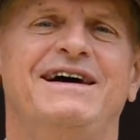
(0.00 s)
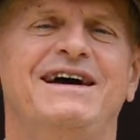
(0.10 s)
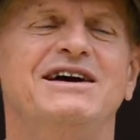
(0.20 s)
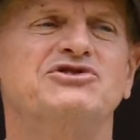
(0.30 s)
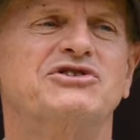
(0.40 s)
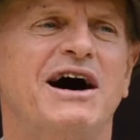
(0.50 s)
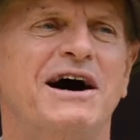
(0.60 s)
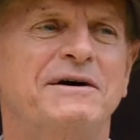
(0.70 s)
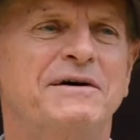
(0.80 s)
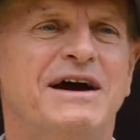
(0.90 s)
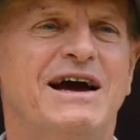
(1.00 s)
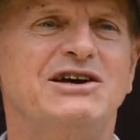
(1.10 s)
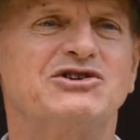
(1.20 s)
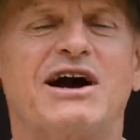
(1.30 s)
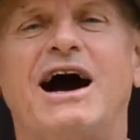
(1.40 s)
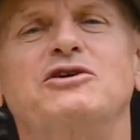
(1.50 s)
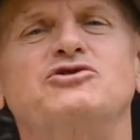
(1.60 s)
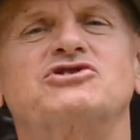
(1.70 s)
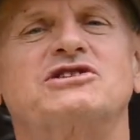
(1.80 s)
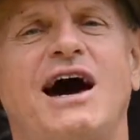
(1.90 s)
He's a God who
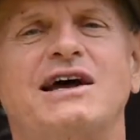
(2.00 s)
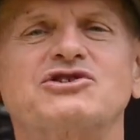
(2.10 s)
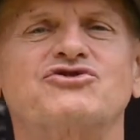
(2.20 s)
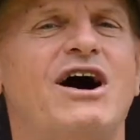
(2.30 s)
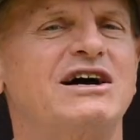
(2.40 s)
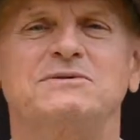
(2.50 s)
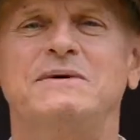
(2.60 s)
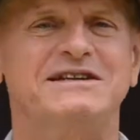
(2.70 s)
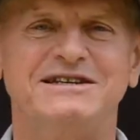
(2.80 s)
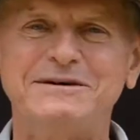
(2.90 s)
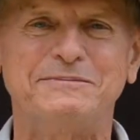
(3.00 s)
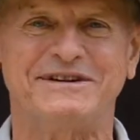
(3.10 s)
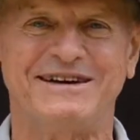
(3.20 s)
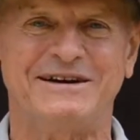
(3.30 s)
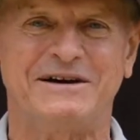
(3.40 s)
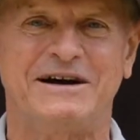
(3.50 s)
satisfies me deeply.